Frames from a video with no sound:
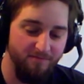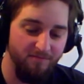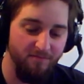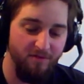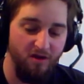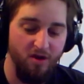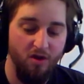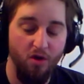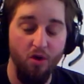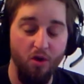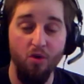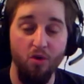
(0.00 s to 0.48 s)

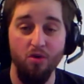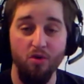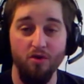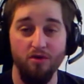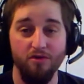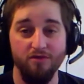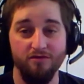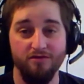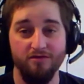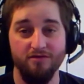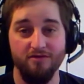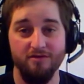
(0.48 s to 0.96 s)

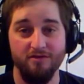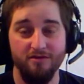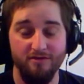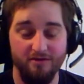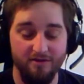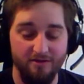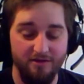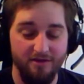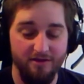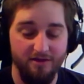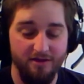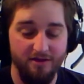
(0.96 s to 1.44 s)
Hordes,
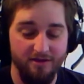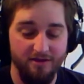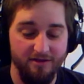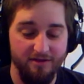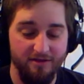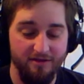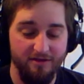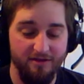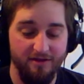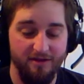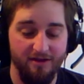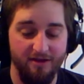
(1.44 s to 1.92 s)

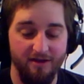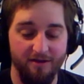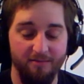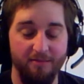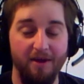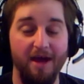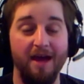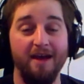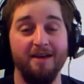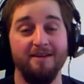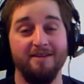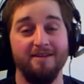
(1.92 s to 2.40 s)

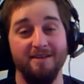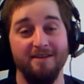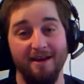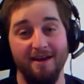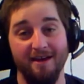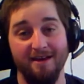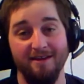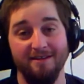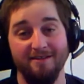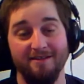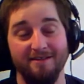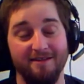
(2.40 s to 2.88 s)
pack
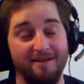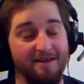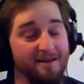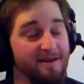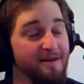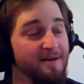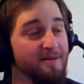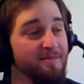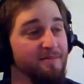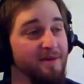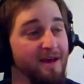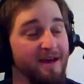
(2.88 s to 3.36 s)
size.
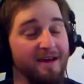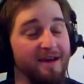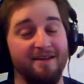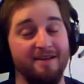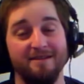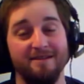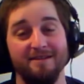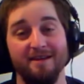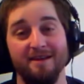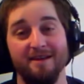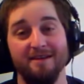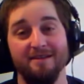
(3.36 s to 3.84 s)
Pack
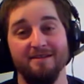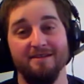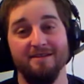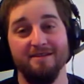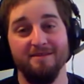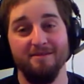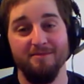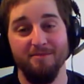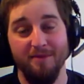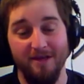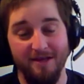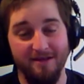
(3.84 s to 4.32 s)
size
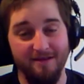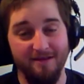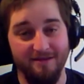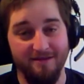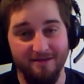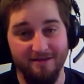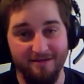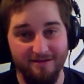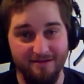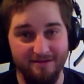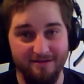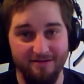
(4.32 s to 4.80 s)
is
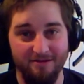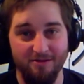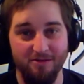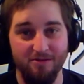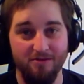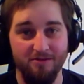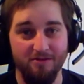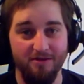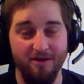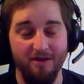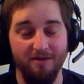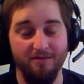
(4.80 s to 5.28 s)
amazing.
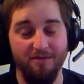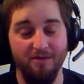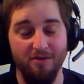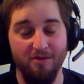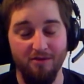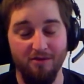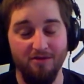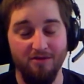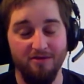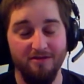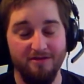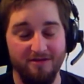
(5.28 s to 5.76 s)

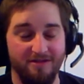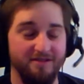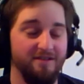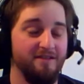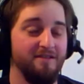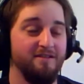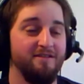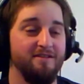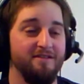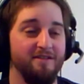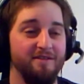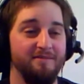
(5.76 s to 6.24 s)
Hordes
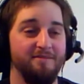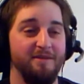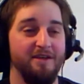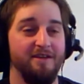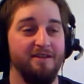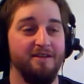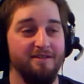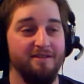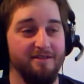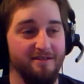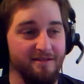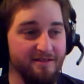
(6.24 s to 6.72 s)
is
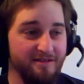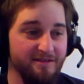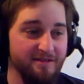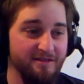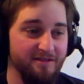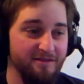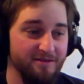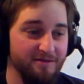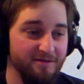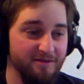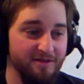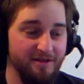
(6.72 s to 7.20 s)
amazing.
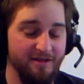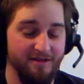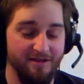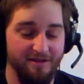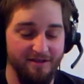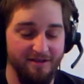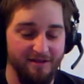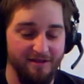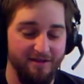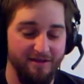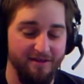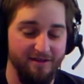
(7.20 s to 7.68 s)
You get
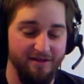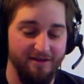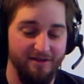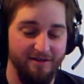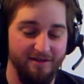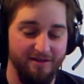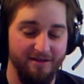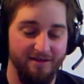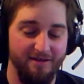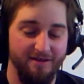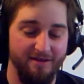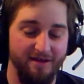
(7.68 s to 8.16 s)

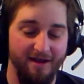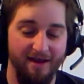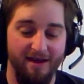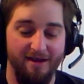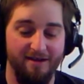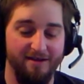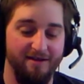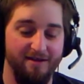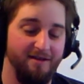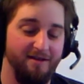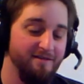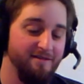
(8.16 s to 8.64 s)

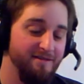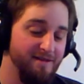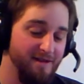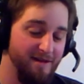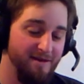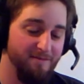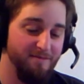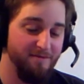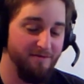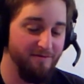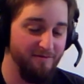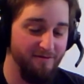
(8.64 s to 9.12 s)
that on
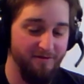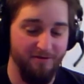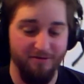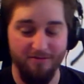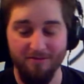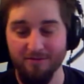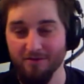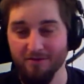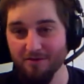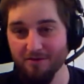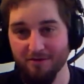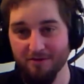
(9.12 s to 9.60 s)
top of
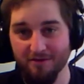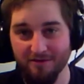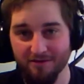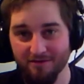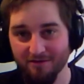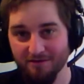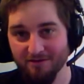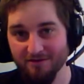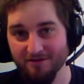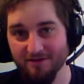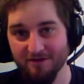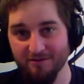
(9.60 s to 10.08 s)
humanoids
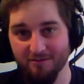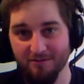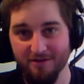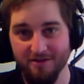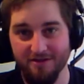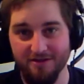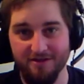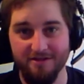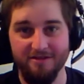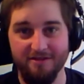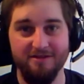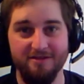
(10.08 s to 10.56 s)
or sea
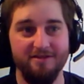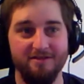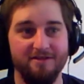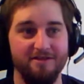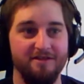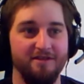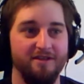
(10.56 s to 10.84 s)
witches,